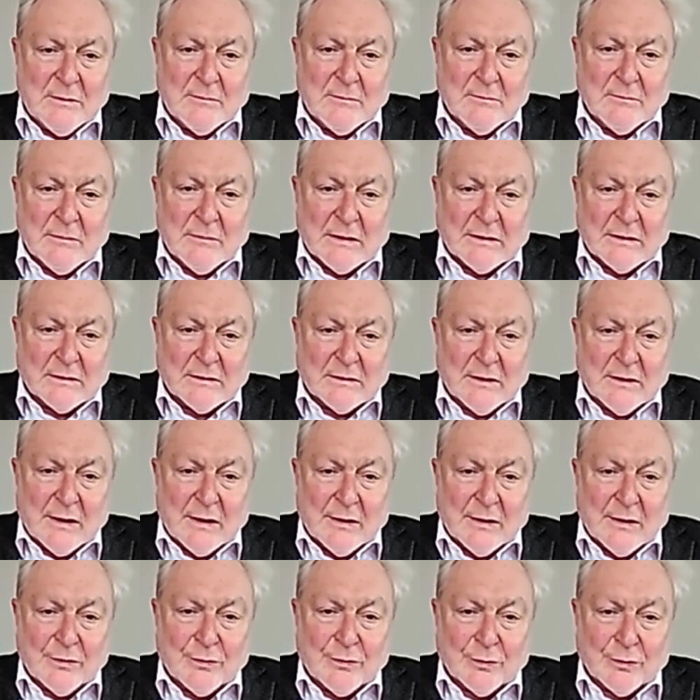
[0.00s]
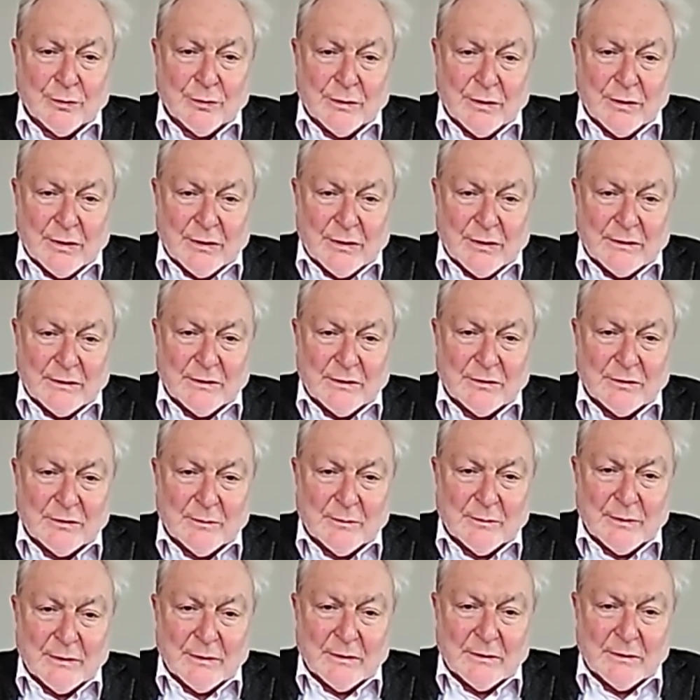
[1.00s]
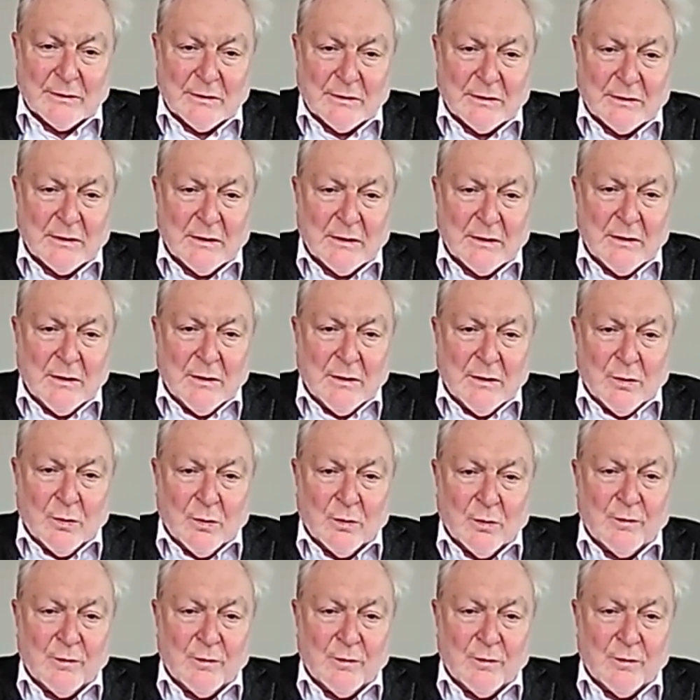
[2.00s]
mental health or learning disability, or